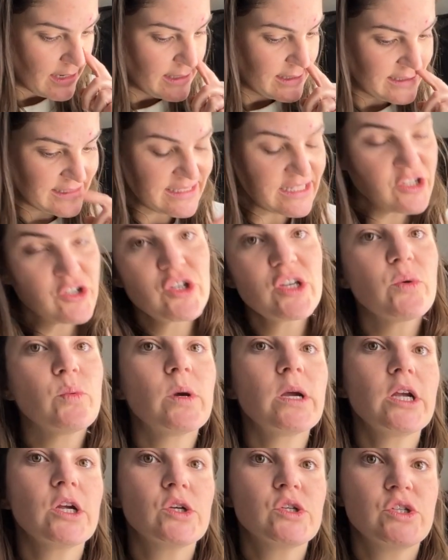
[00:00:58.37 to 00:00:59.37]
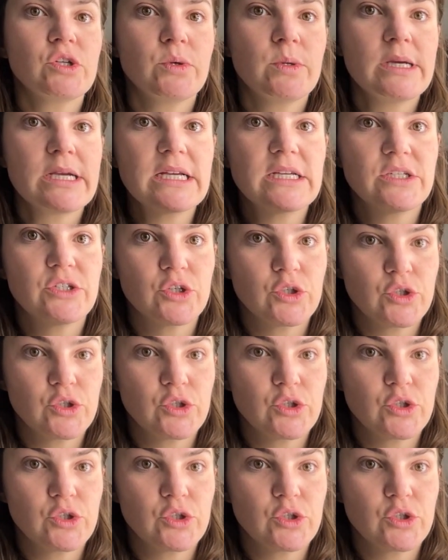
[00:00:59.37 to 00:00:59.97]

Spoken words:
Essentially what you're doing is you're